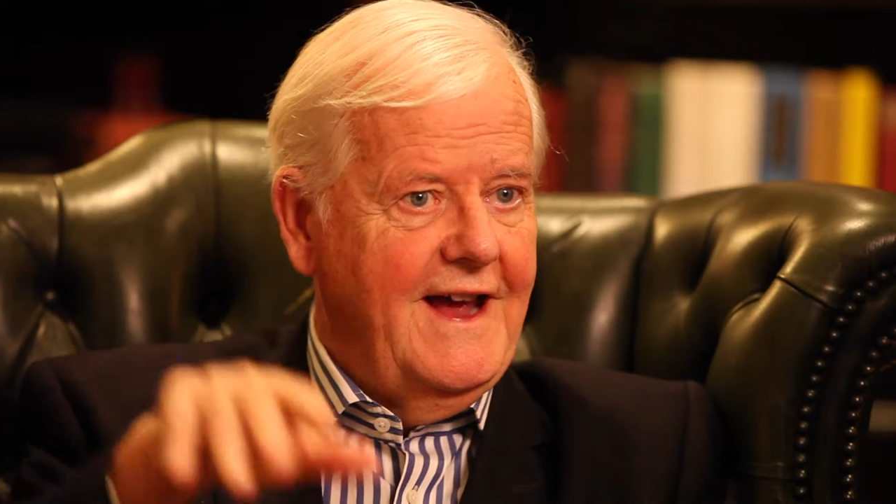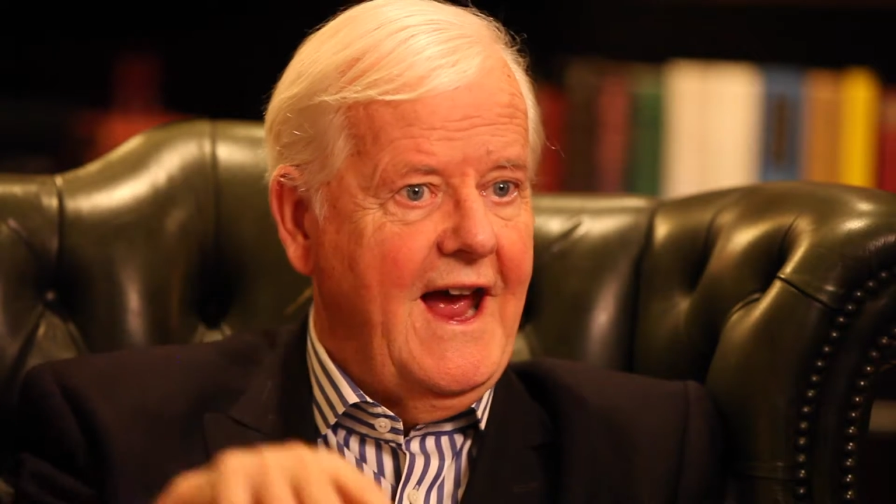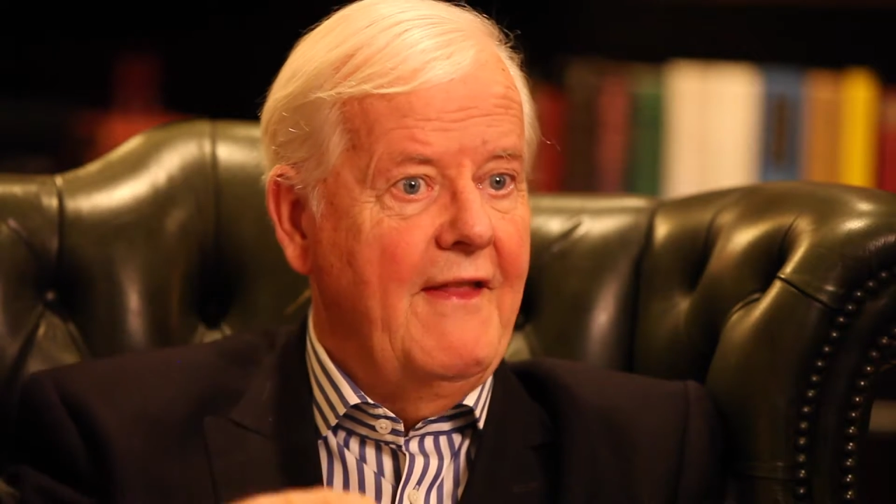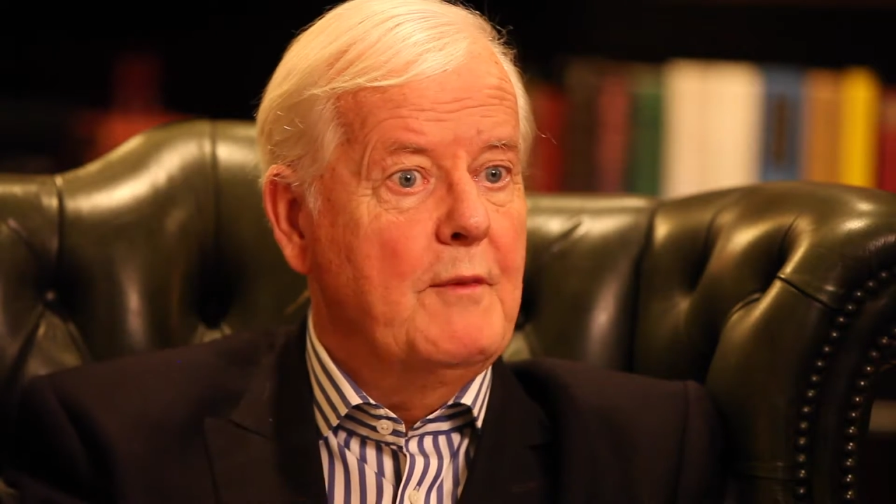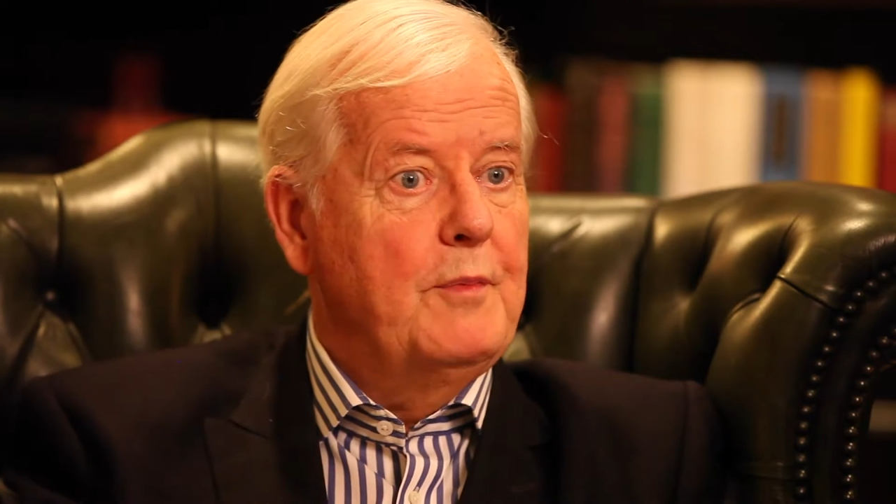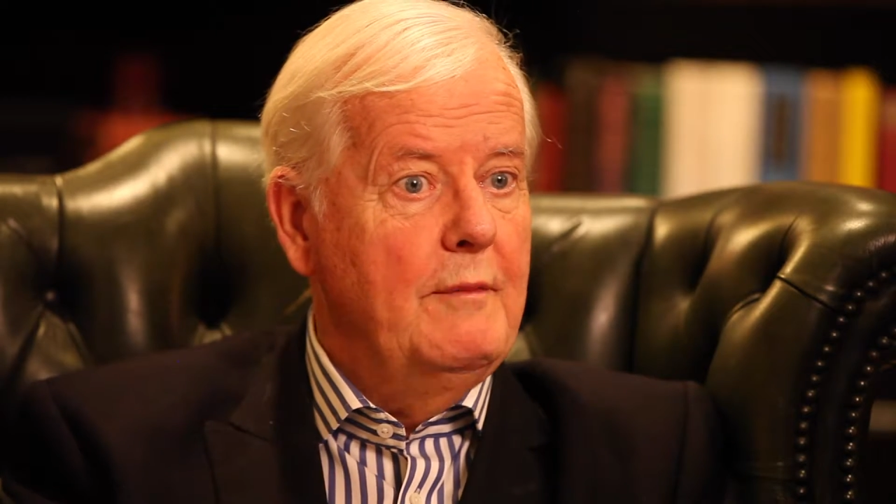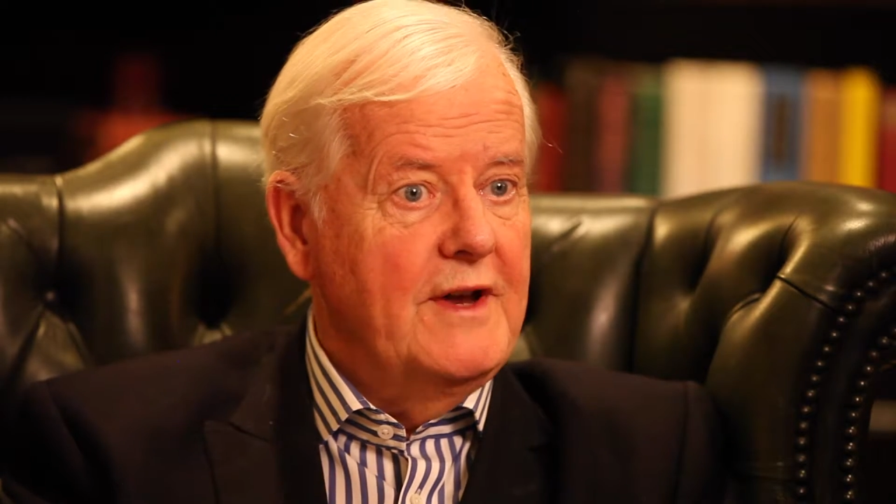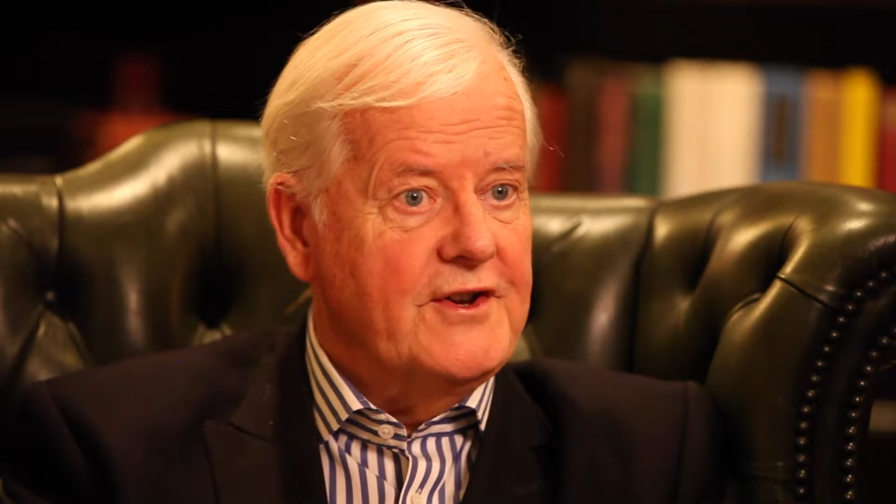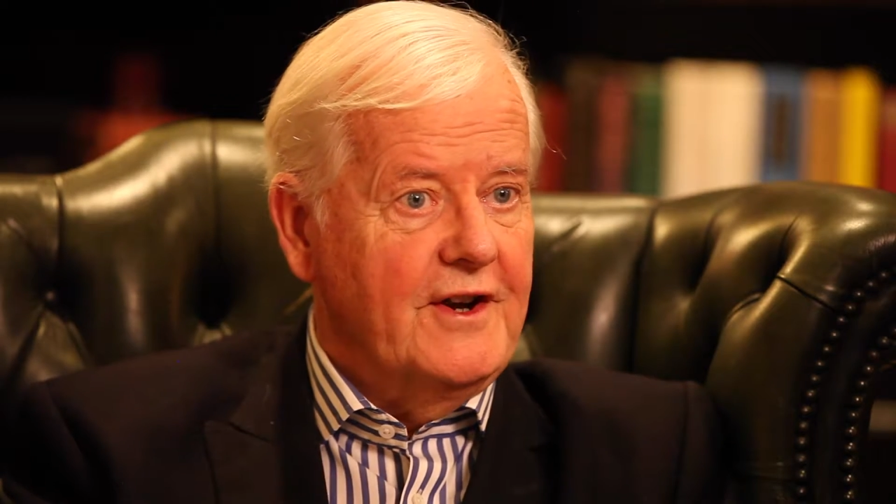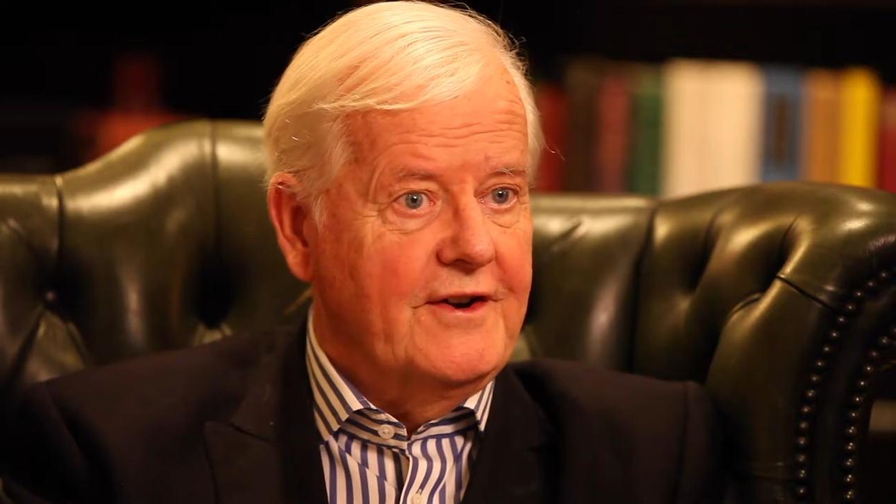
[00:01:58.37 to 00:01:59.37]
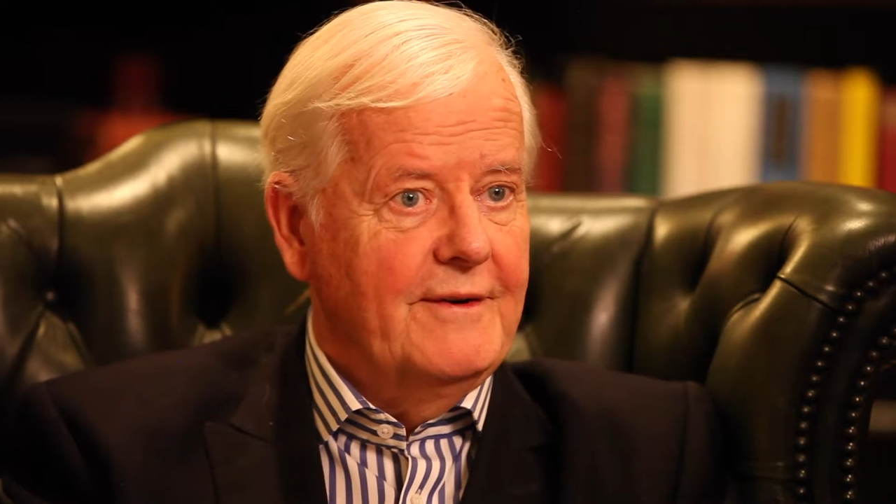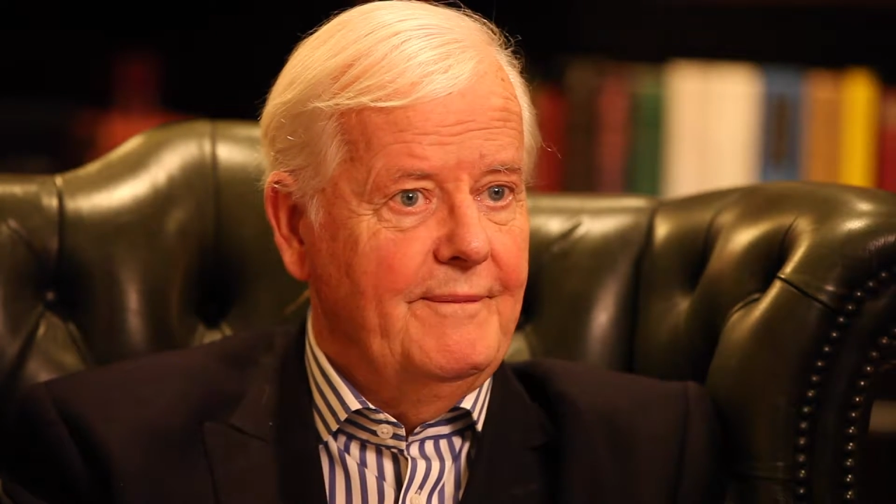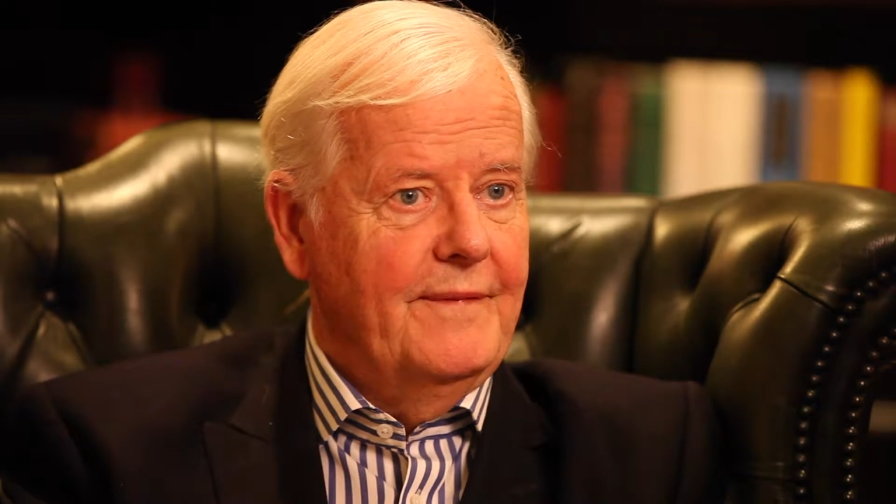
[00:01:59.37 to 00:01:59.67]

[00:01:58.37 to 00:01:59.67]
and the permitted.